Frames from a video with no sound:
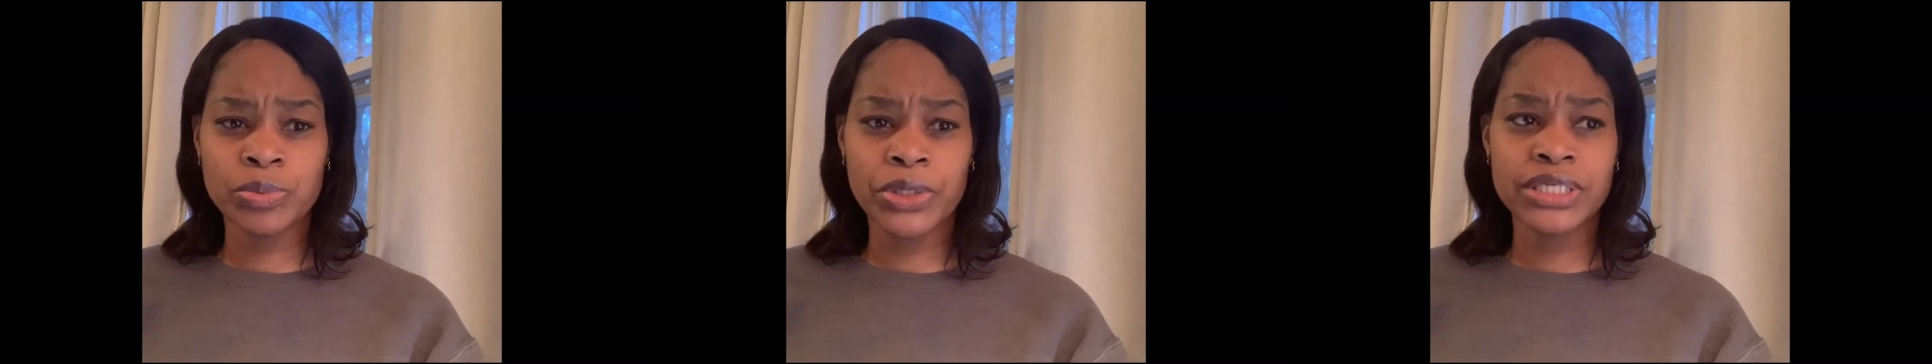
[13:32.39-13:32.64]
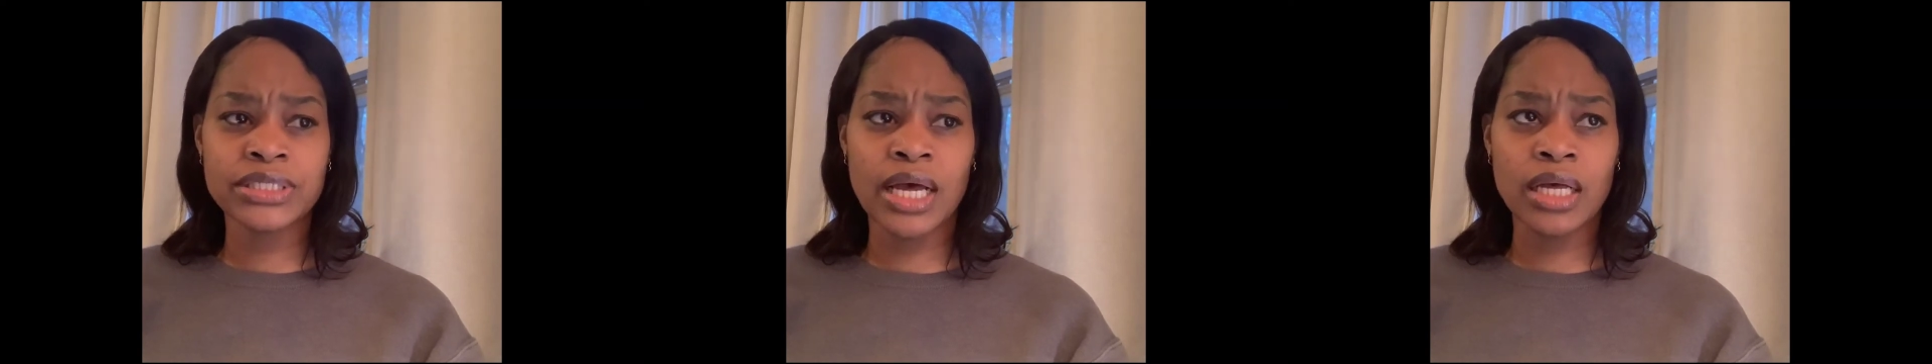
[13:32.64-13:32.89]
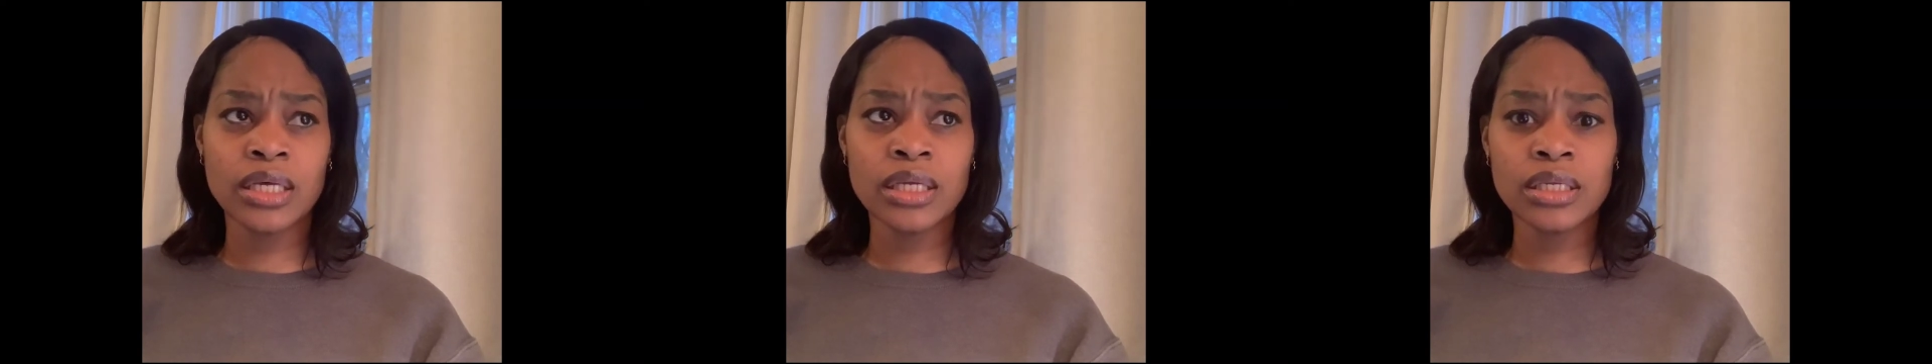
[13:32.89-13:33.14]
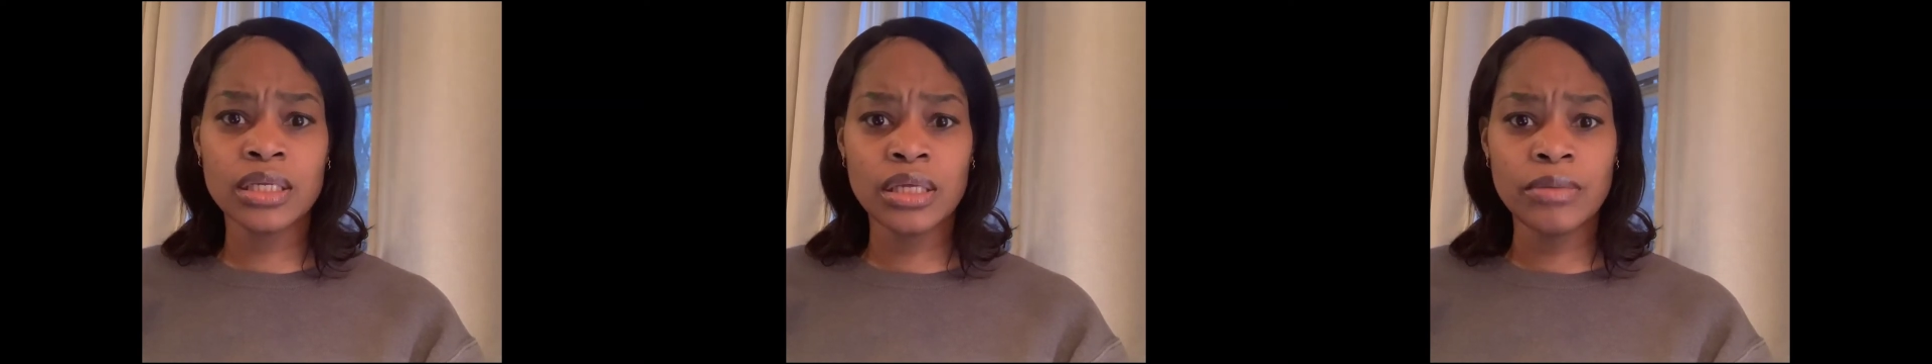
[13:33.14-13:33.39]
because I
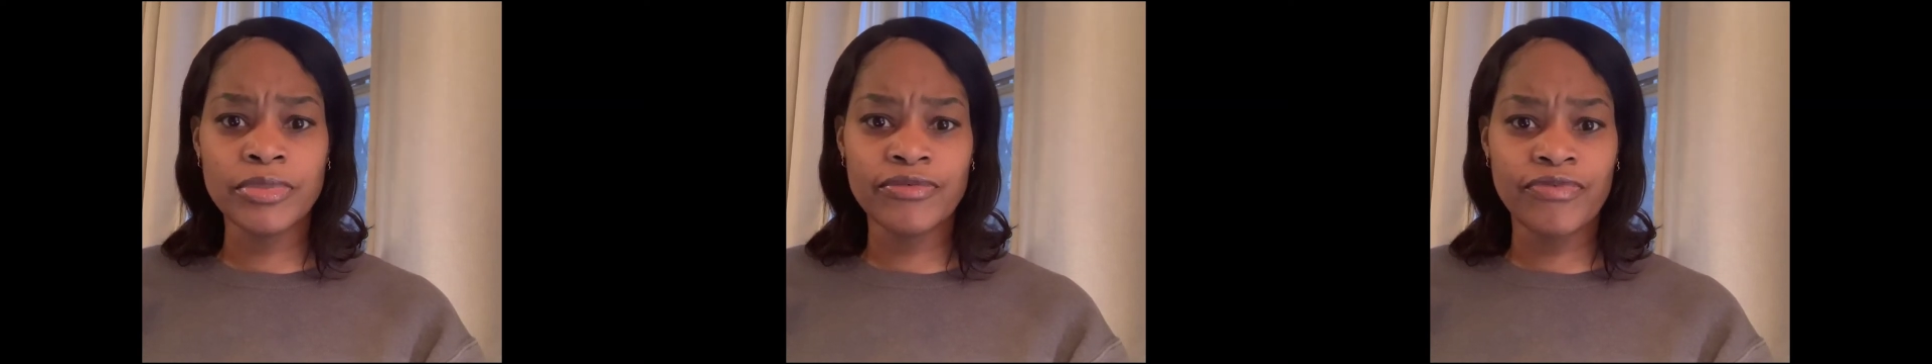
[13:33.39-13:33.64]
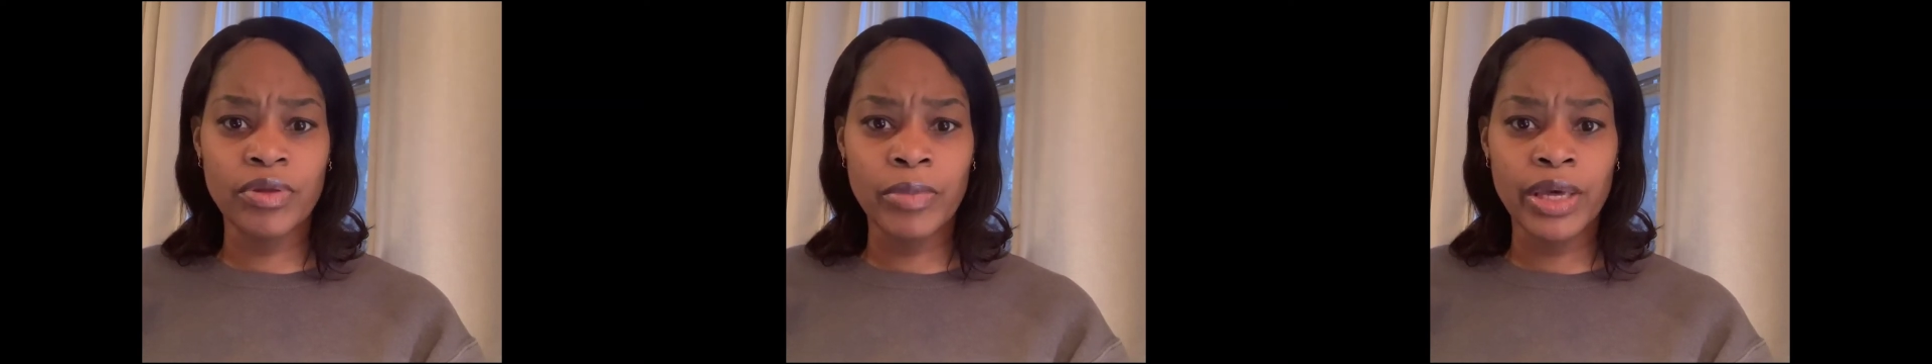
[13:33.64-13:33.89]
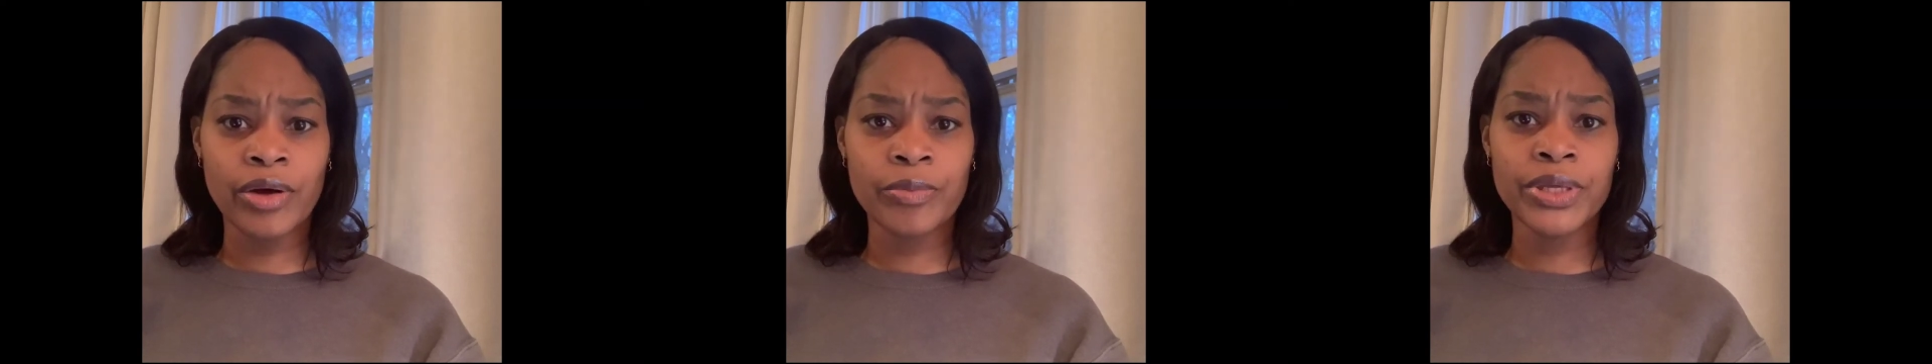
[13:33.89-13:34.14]
couldn't keep the female,